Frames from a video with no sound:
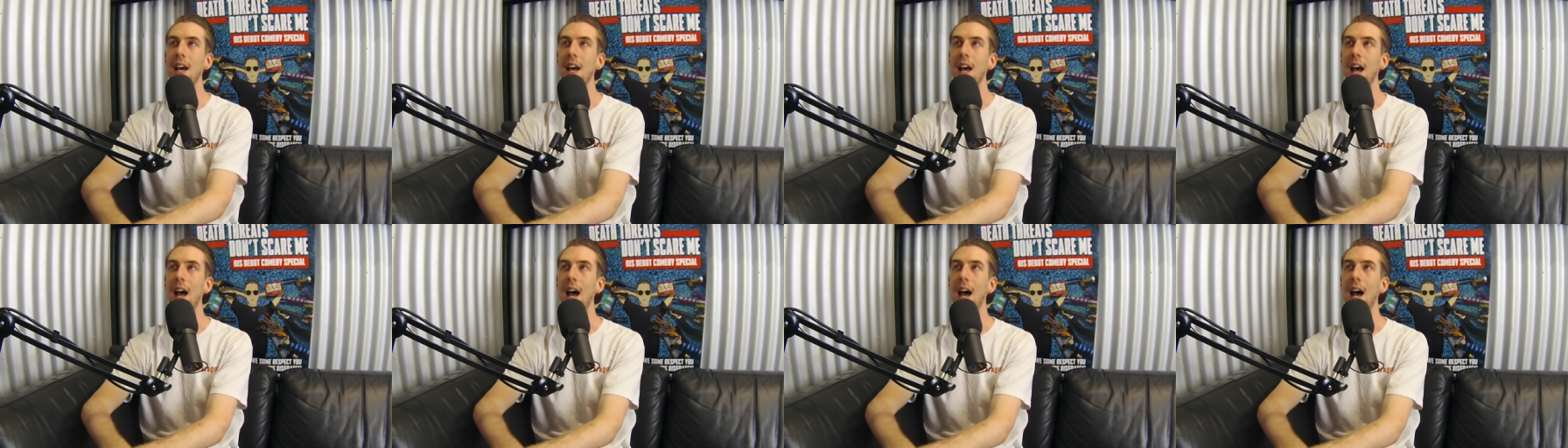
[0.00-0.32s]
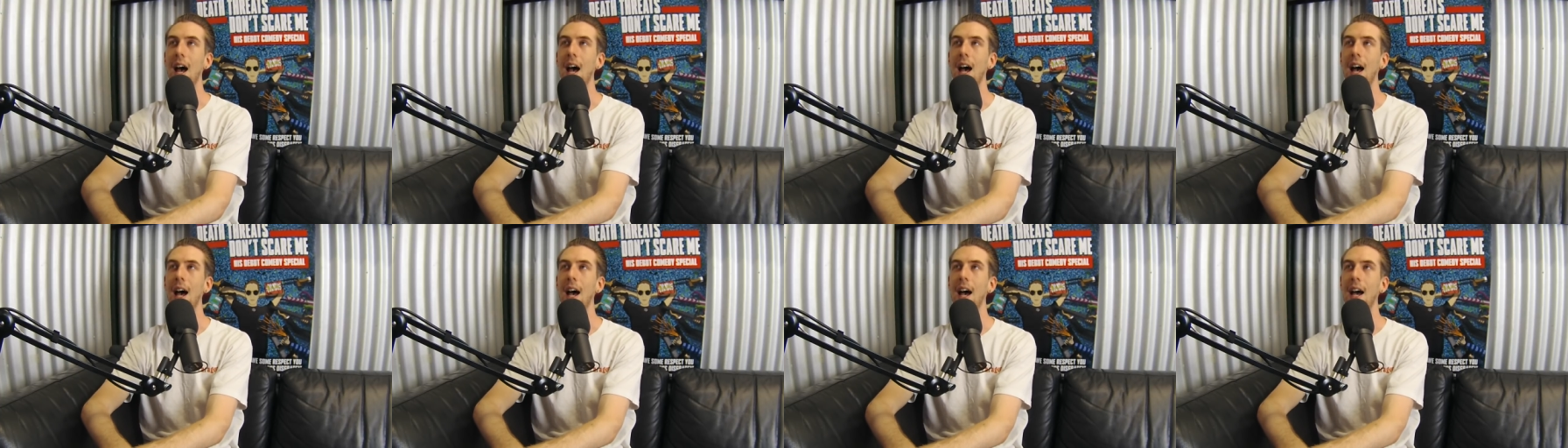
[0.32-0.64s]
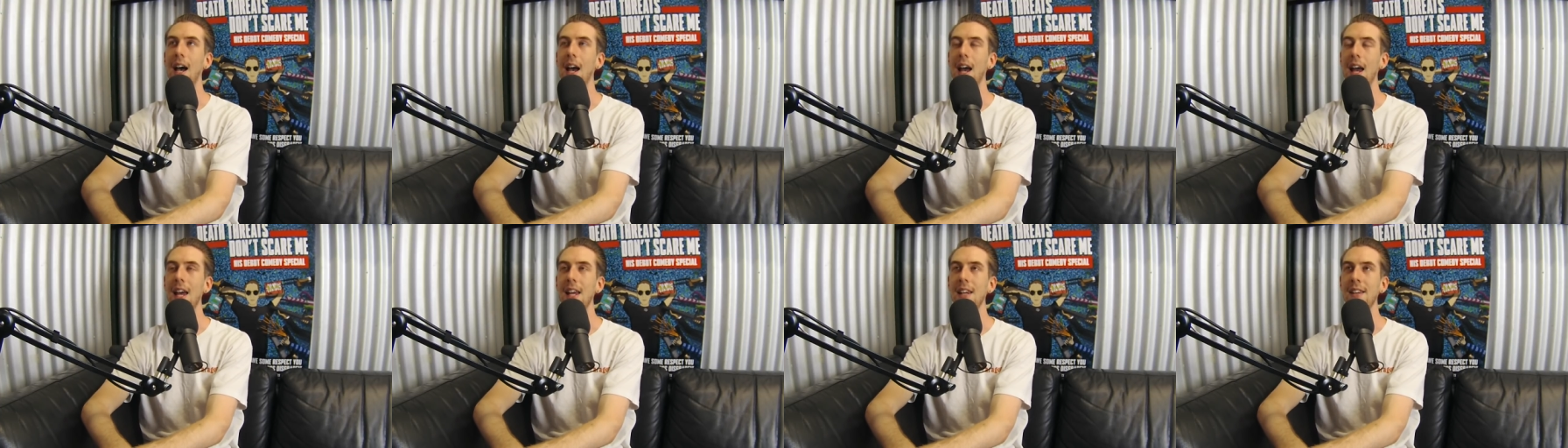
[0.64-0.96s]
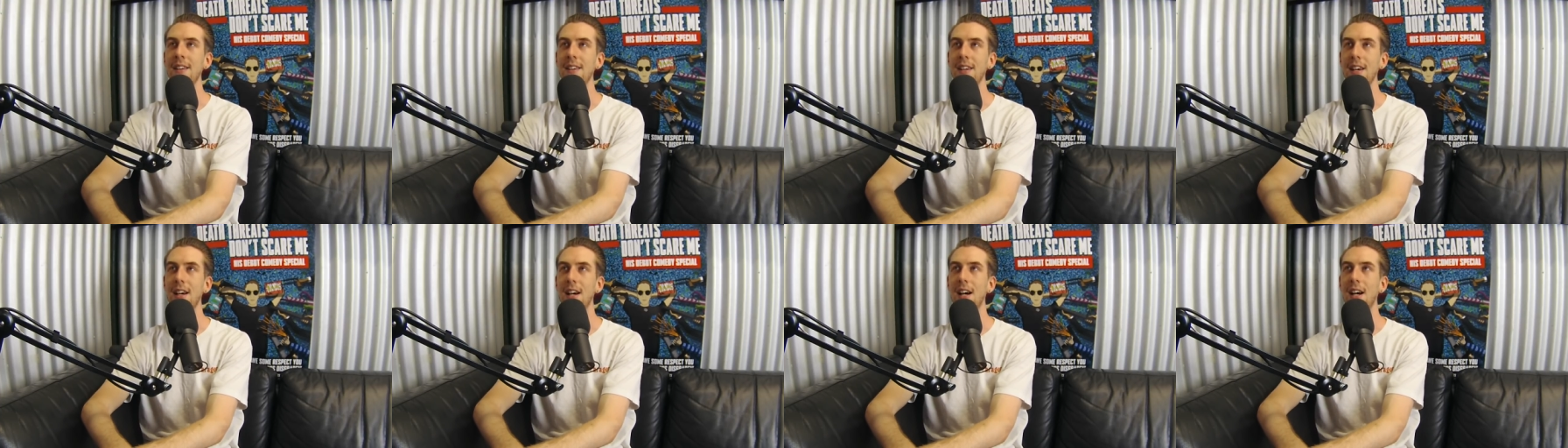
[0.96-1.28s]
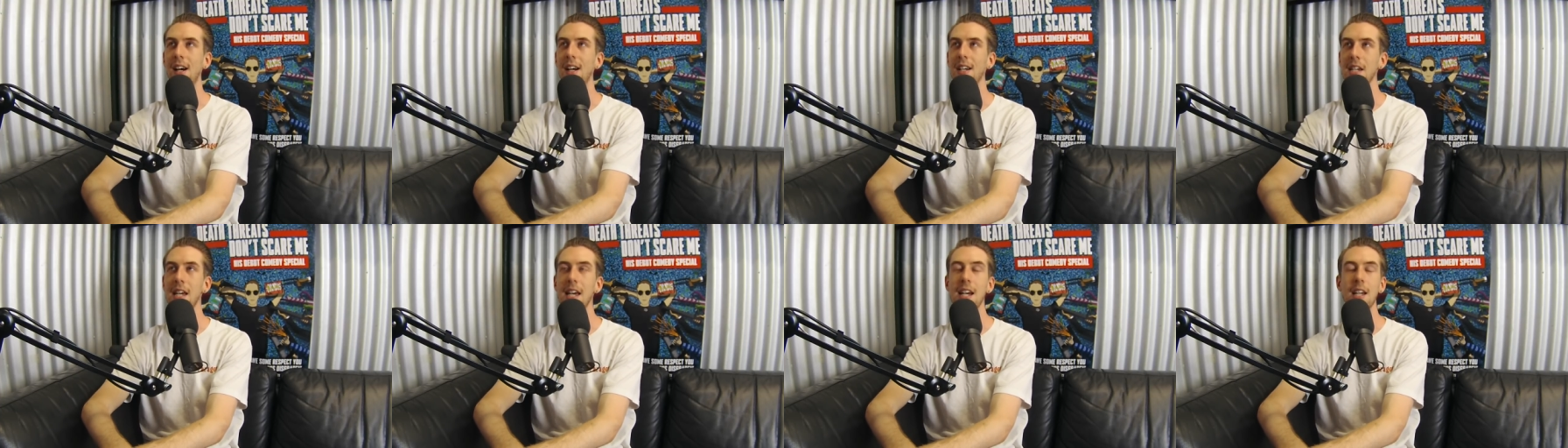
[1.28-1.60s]
Uh, and
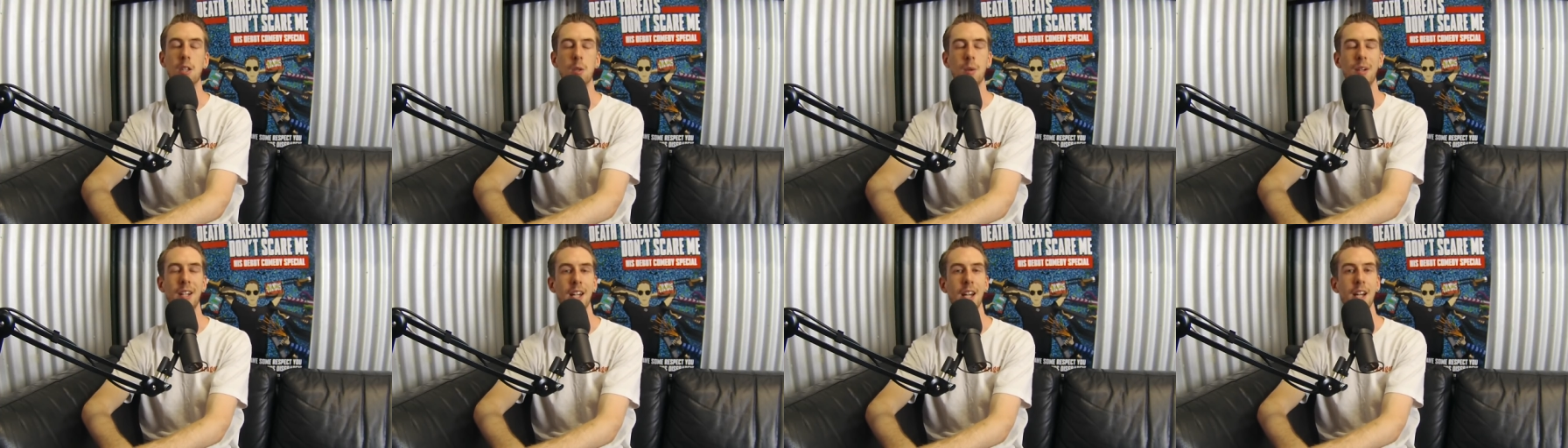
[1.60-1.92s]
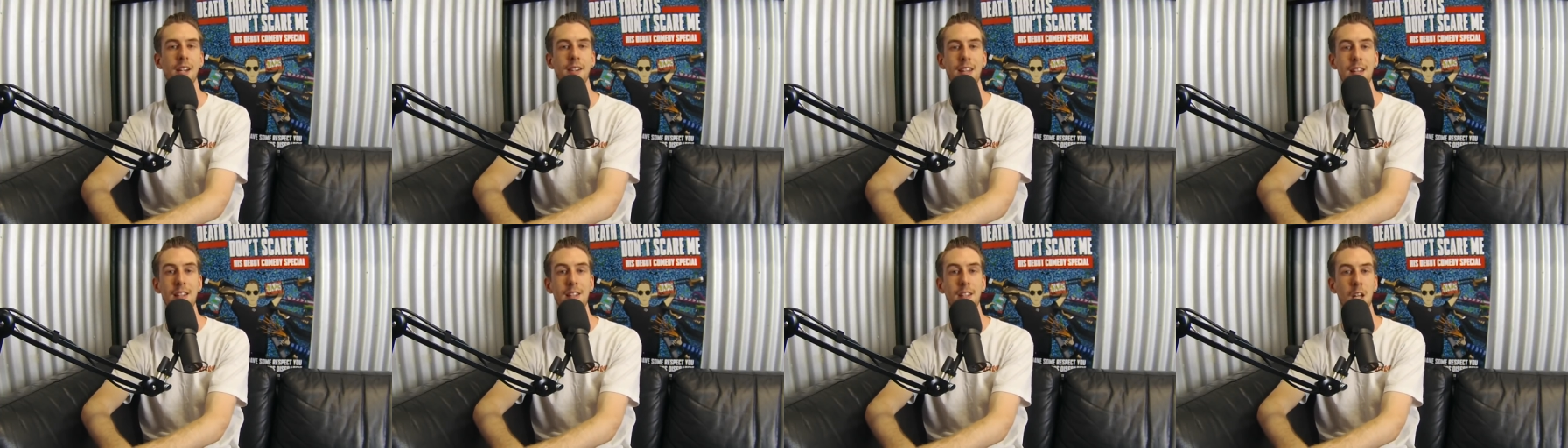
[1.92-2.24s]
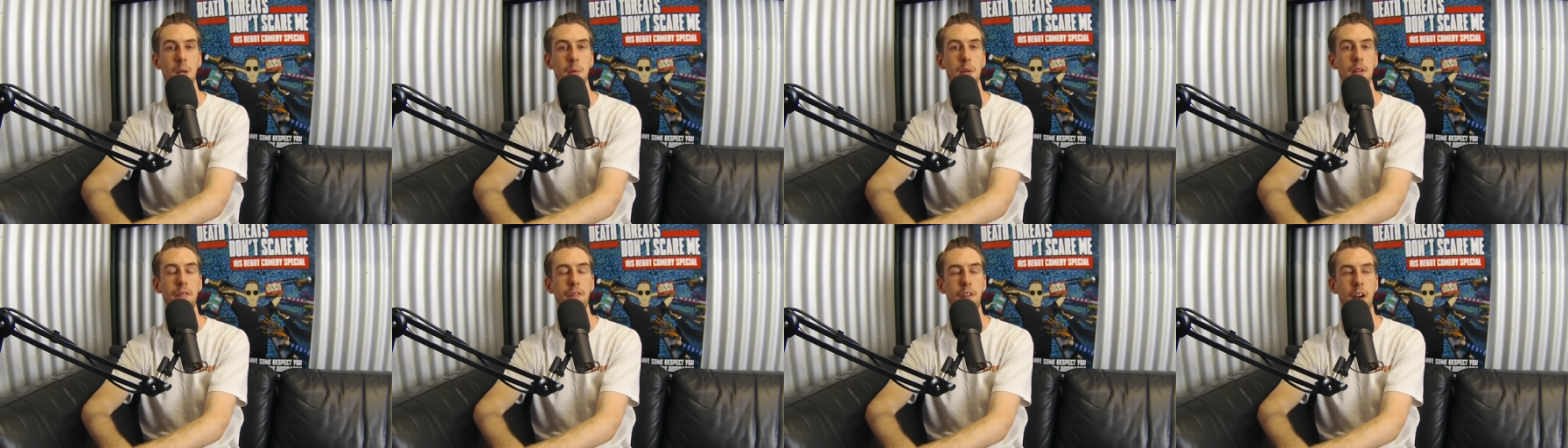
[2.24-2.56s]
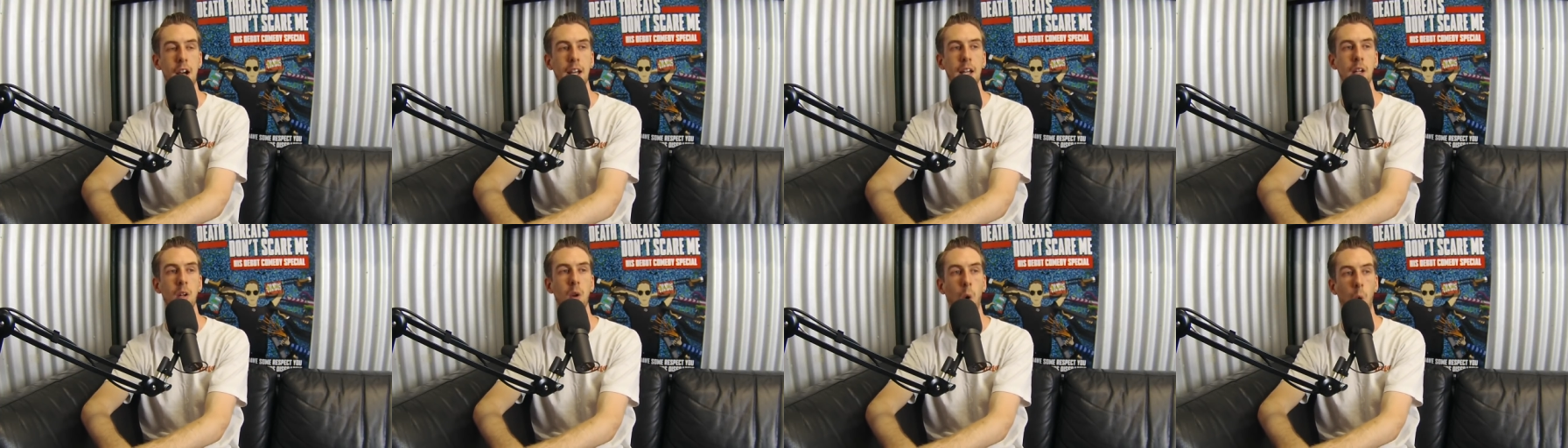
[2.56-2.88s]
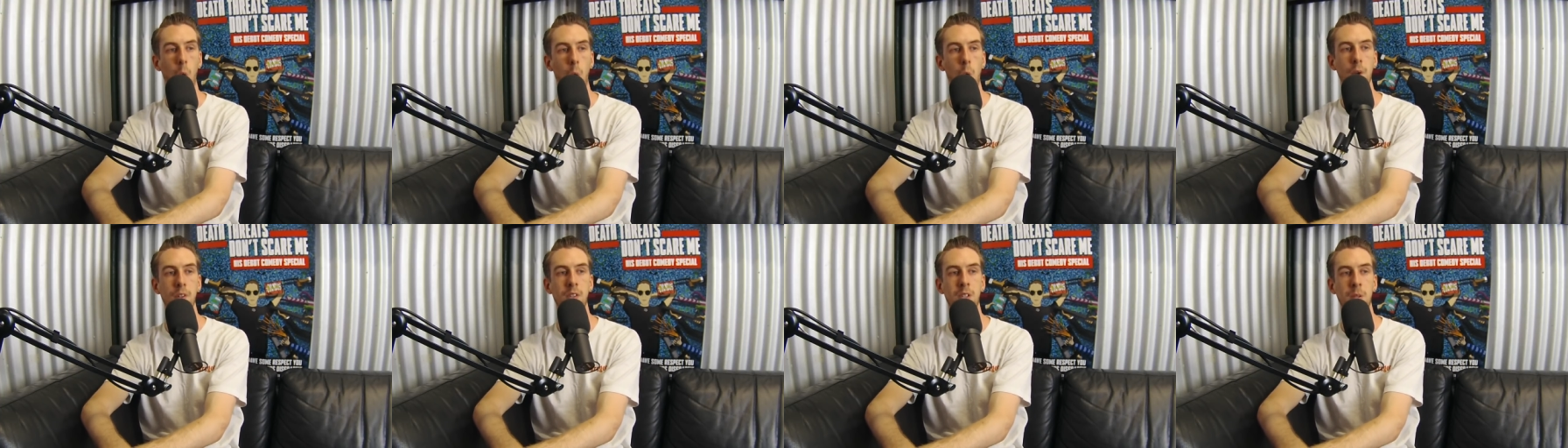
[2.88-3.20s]
uh, yeah, 2019 is going to be fucking
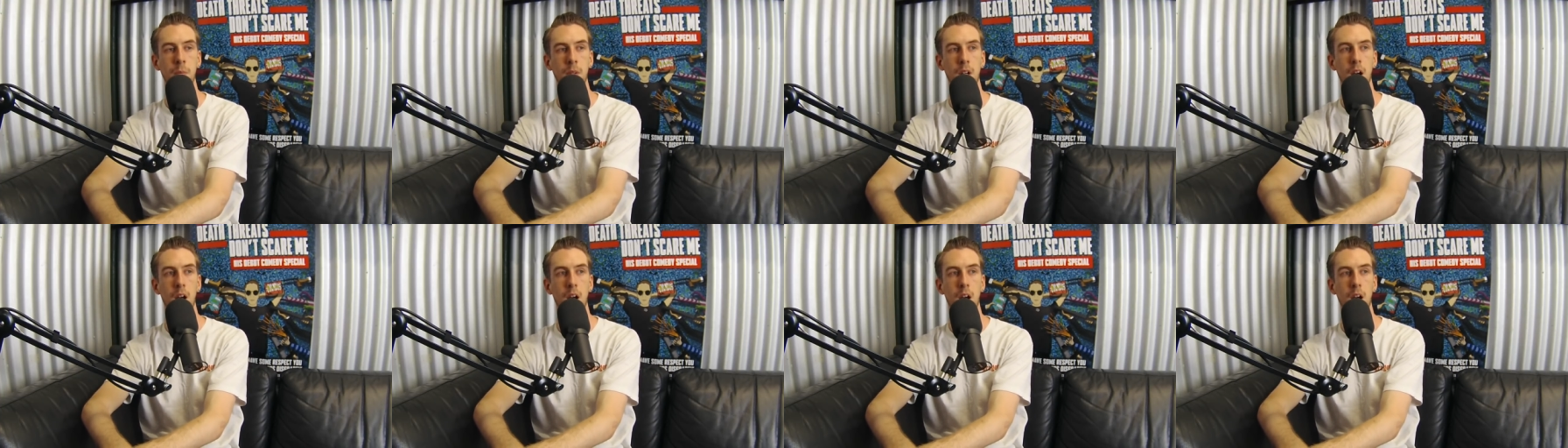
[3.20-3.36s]
awesome,